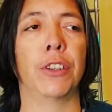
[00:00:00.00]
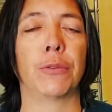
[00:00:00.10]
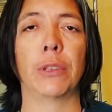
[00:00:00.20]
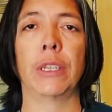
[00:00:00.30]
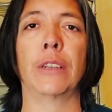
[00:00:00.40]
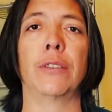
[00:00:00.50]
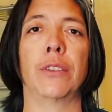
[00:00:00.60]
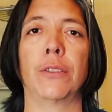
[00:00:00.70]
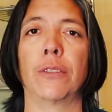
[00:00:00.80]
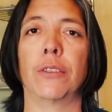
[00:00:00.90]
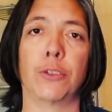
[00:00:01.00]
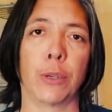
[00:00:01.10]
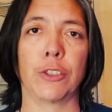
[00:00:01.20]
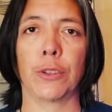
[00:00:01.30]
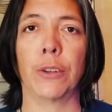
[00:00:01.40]
generally considered the
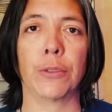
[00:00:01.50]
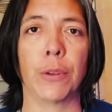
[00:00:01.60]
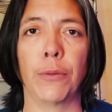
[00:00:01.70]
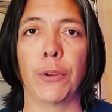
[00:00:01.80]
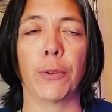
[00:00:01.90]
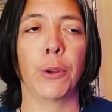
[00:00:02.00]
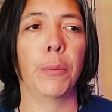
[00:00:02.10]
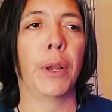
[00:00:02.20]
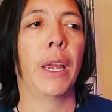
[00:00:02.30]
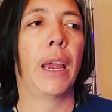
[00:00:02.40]
treasure hunter of the group.